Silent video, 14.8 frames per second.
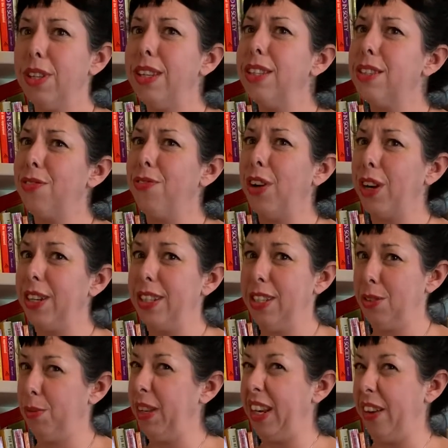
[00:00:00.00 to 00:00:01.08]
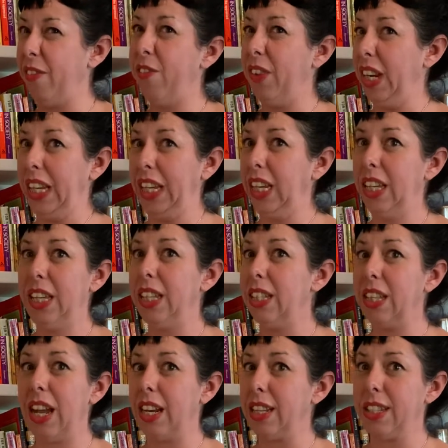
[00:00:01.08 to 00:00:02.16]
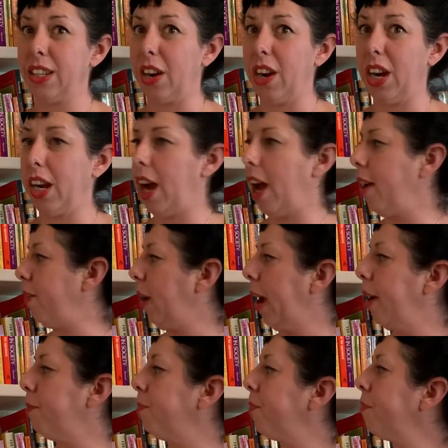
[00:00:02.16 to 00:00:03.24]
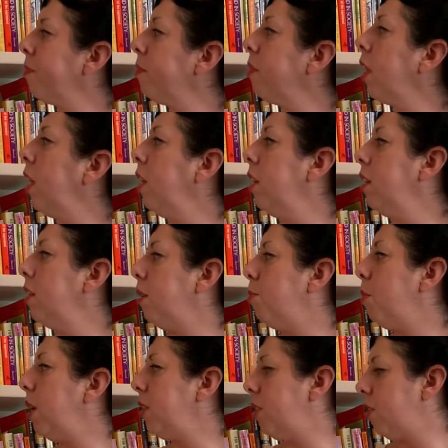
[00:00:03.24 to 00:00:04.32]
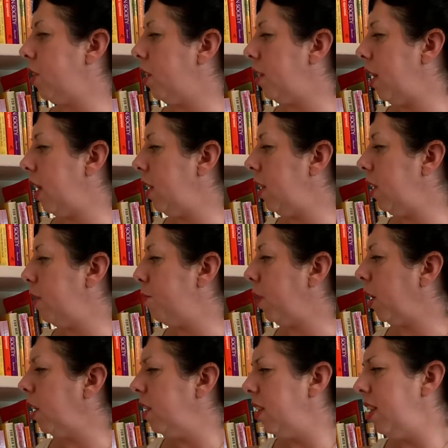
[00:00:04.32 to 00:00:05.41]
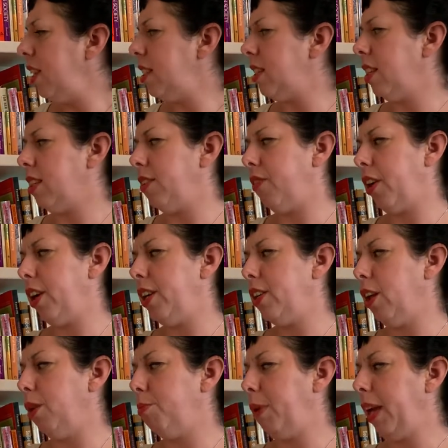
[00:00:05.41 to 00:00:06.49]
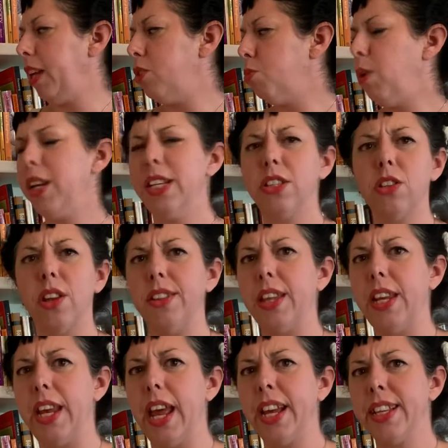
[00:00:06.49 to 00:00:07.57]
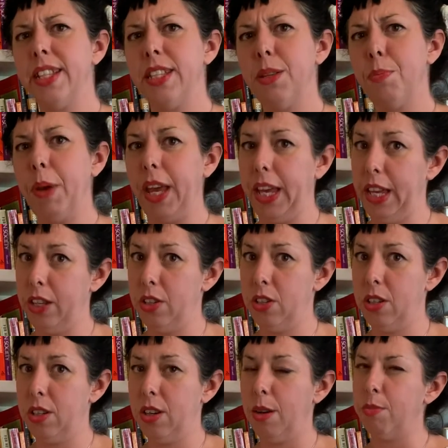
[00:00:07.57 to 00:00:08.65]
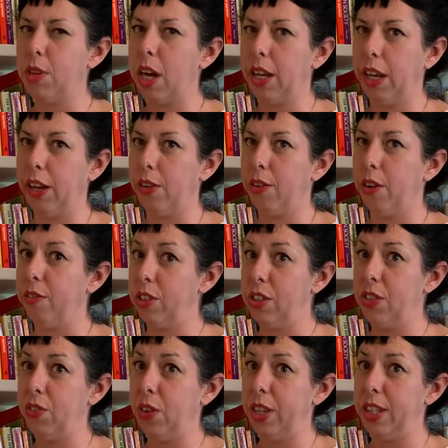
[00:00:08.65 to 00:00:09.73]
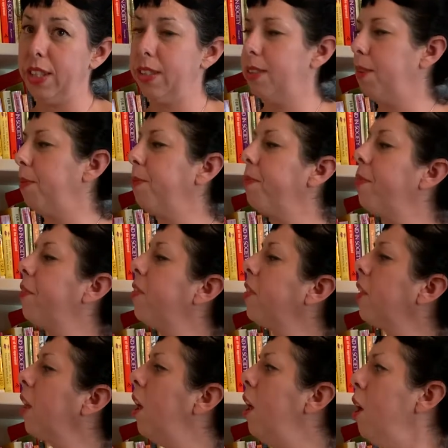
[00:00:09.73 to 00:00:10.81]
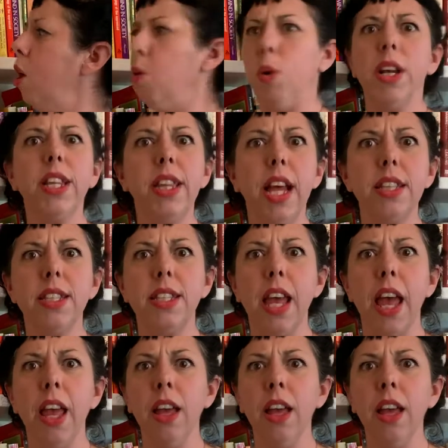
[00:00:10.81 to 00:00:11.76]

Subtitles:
He's very sweet and funny. He's not a scary guy, right? The monster at the end of this book. This is a very dull page. What is on the next page? I'm talking Grover's voice. What did that say?